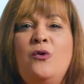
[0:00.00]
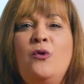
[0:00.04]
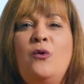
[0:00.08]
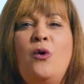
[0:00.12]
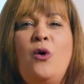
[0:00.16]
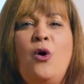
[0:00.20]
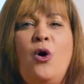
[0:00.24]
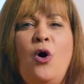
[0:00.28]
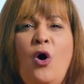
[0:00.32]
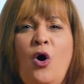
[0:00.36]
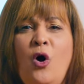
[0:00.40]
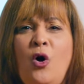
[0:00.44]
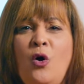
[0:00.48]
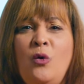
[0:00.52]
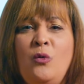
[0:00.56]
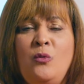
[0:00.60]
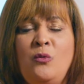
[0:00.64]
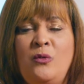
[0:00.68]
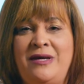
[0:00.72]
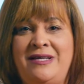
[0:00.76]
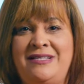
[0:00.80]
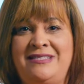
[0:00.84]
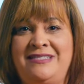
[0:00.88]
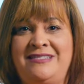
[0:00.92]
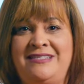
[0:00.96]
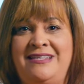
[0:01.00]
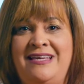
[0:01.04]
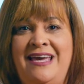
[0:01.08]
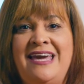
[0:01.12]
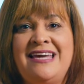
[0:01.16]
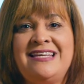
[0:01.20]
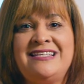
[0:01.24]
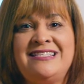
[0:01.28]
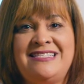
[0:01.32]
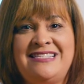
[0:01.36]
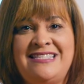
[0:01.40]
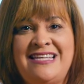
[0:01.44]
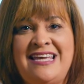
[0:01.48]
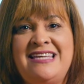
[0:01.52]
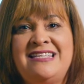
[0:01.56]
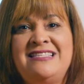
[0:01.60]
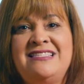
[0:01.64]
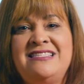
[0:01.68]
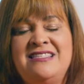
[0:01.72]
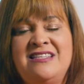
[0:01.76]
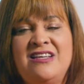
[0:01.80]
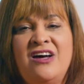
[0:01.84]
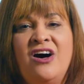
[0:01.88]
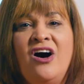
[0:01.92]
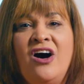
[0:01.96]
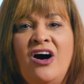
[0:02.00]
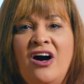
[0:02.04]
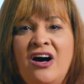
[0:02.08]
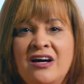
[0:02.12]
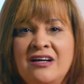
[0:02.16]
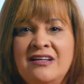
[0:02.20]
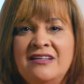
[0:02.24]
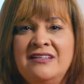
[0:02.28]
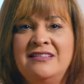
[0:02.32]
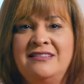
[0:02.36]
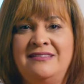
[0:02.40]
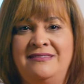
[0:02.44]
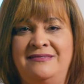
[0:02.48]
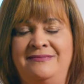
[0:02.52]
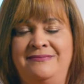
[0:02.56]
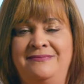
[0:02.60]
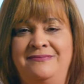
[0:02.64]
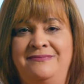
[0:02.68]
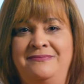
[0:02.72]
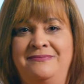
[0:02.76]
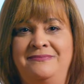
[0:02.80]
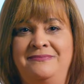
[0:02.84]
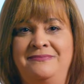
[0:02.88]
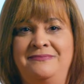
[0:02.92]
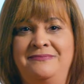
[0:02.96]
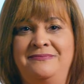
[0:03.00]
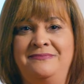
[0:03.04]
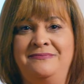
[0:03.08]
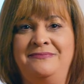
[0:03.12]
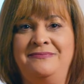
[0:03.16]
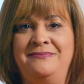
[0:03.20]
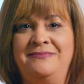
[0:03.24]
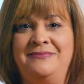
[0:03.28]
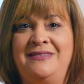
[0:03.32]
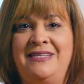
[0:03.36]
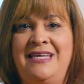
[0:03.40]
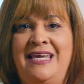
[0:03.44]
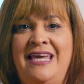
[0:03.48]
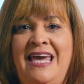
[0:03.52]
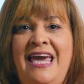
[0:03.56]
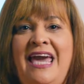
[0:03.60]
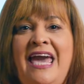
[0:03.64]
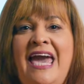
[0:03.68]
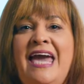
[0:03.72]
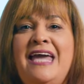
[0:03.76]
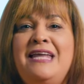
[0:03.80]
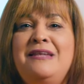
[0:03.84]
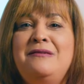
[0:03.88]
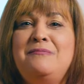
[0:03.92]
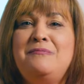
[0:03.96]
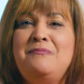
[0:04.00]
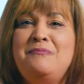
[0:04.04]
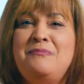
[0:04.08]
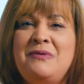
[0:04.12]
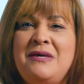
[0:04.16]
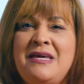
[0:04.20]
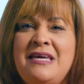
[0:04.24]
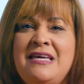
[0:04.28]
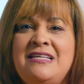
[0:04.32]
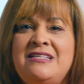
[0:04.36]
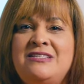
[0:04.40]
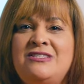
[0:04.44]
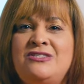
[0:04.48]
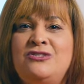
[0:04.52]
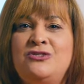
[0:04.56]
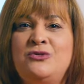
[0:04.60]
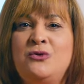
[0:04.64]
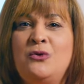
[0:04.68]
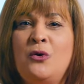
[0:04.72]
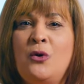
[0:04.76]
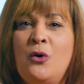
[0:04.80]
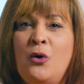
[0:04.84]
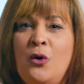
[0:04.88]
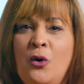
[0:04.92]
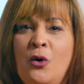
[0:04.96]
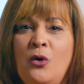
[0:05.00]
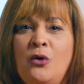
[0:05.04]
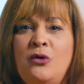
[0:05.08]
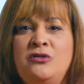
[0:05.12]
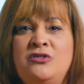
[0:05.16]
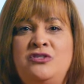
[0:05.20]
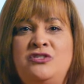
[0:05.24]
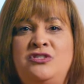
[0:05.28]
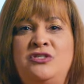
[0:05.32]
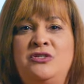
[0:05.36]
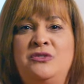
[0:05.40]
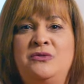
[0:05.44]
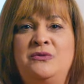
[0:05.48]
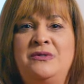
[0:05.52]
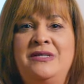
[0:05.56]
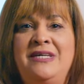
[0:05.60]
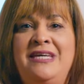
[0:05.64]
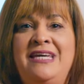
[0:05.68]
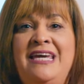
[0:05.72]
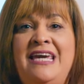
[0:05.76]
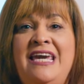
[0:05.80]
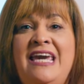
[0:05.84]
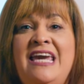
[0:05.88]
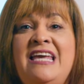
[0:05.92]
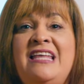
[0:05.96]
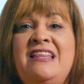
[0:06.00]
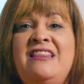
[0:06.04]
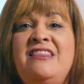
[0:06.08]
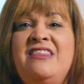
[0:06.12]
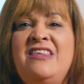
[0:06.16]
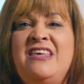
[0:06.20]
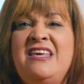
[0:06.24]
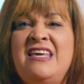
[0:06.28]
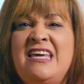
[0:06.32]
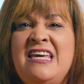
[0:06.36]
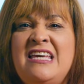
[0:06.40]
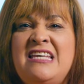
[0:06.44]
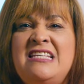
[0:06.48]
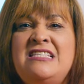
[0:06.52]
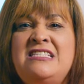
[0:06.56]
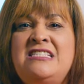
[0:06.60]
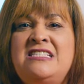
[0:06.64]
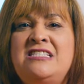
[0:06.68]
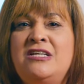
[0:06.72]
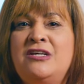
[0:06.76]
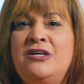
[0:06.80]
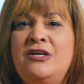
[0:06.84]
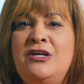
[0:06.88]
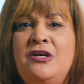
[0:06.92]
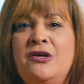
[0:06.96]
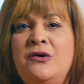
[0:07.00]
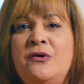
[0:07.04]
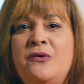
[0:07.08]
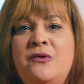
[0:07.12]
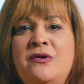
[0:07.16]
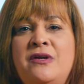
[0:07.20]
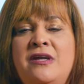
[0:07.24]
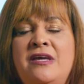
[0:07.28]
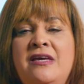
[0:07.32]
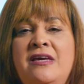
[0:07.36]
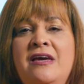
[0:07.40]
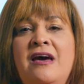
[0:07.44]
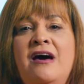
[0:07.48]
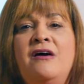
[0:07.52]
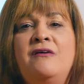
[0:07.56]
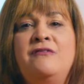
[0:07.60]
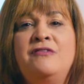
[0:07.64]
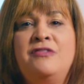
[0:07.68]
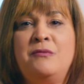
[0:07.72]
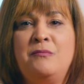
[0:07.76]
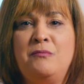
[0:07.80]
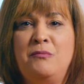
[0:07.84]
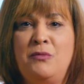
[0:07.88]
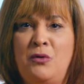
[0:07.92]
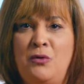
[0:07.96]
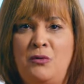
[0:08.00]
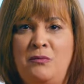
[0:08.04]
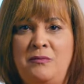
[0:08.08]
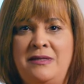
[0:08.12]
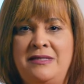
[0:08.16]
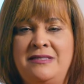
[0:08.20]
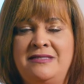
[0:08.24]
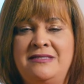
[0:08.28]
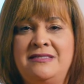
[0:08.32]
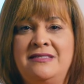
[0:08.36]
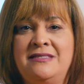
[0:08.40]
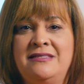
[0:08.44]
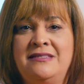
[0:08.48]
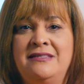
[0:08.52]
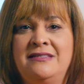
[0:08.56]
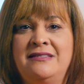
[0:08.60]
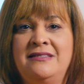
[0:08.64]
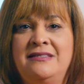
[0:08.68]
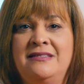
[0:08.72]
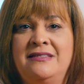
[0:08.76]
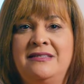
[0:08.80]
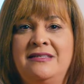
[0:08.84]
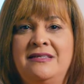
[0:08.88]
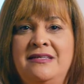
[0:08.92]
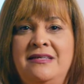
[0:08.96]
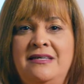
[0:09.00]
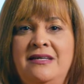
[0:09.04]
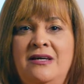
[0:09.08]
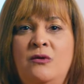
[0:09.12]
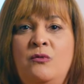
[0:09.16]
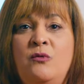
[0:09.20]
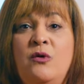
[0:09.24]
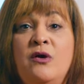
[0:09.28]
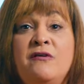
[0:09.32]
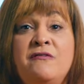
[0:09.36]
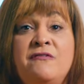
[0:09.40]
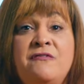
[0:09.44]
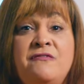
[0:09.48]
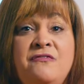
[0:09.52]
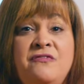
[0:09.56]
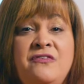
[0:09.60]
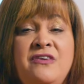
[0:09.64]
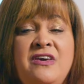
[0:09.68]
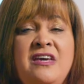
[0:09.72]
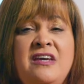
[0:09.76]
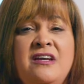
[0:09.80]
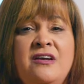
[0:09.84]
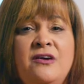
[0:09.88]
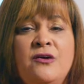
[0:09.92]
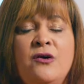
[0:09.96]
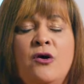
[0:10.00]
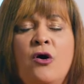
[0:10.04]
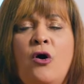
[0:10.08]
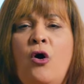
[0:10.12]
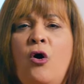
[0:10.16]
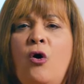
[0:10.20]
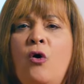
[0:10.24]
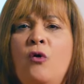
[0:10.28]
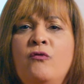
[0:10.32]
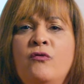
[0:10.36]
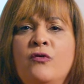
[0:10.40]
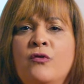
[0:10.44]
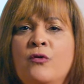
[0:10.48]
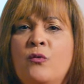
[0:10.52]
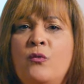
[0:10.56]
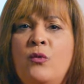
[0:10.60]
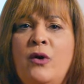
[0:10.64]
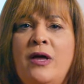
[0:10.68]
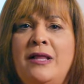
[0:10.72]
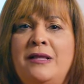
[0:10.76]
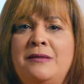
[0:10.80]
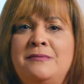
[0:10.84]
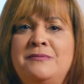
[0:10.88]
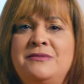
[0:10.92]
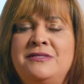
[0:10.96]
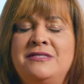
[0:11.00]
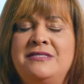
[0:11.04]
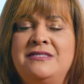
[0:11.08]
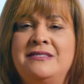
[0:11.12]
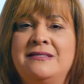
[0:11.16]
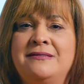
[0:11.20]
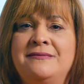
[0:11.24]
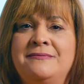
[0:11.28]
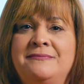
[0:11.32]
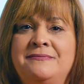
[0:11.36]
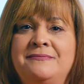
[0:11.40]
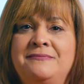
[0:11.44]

who always extends the hug and peace to hold you in the insecurity of the moment, where fear overwhelms.